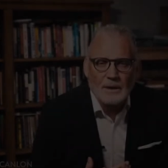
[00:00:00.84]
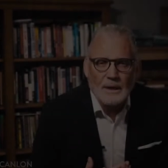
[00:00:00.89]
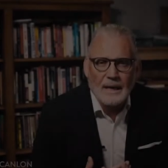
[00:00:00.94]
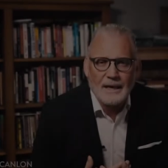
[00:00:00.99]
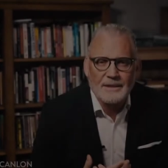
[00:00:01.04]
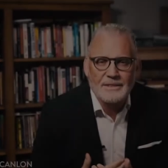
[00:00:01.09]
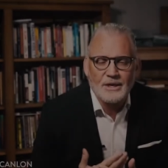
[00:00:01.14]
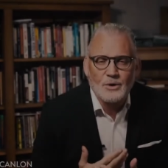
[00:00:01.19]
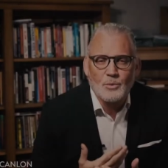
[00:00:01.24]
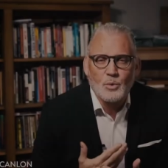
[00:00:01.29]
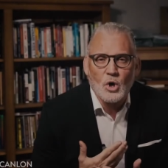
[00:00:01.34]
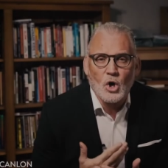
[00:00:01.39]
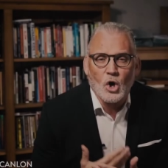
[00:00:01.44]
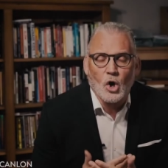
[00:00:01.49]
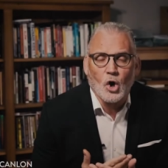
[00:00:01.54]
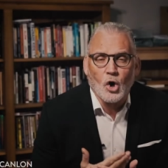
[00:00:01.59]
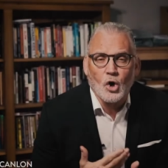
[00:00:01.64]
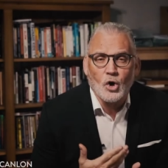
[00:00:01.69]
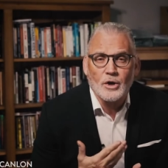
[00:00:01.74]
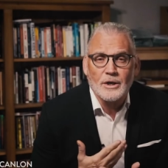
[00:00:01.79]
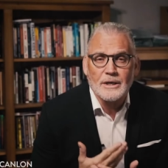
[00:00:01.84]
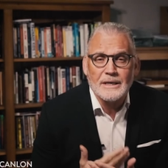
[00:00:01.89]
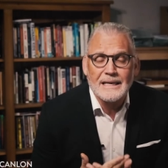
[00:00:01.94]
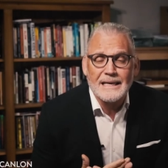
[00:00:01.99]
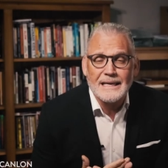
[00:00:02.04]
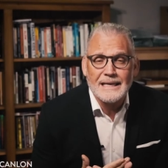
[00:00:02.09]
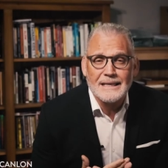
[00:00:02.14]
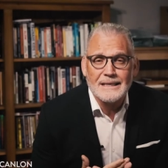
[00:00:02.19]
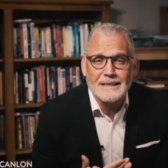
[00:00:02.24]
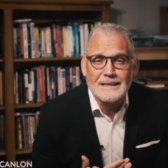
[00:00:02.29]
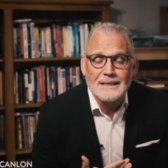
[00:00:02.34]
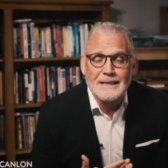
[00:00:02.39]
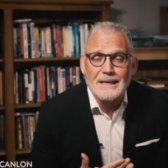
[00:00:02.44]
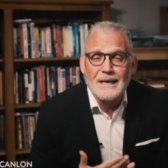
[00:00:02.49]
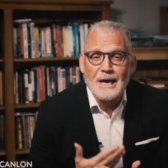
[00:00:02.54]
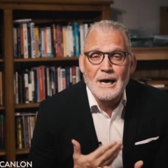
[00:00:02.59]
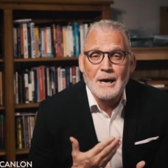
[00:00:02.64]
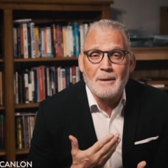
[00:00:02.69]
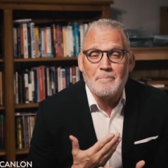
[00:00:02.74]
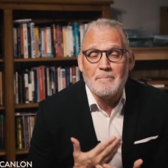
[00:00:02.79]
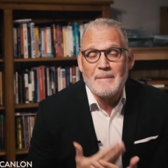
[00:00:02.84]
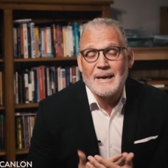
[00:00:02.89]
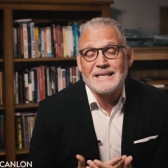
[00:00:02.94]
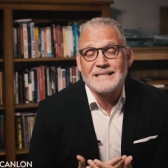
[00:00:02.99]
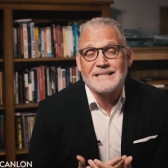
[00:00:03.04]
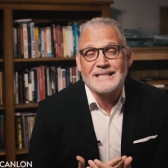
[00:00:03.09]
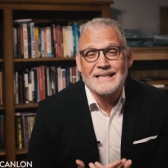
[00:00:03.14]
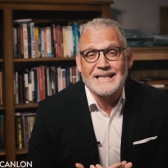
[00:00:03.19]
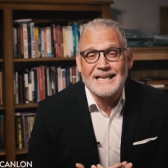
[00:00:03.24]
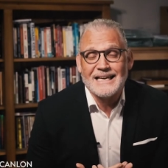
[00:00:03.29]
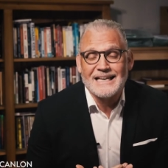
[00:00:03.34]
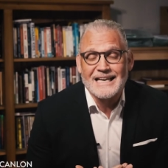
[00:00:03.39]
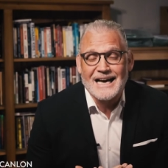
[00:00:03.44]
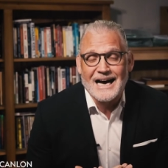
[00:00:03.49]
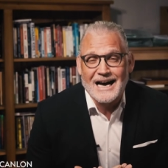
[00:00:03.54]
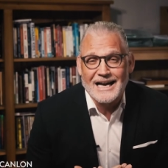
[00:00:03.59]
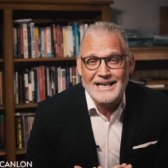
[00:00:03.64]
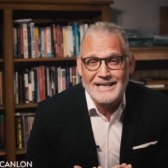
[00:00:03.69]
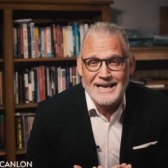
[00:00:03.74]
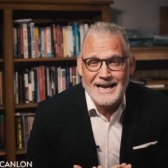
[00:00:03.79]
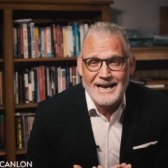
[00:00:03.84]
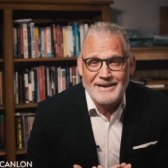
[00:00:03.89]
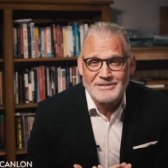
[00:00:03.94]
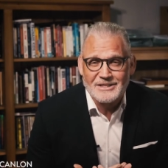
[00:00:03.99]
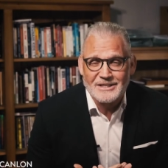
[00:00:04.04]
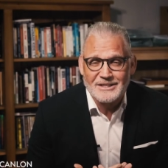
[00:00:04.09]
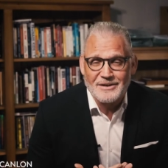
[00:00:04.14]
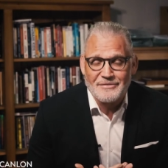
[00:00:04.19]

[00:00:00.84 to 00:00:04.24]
I think we all need a mentor in our lives at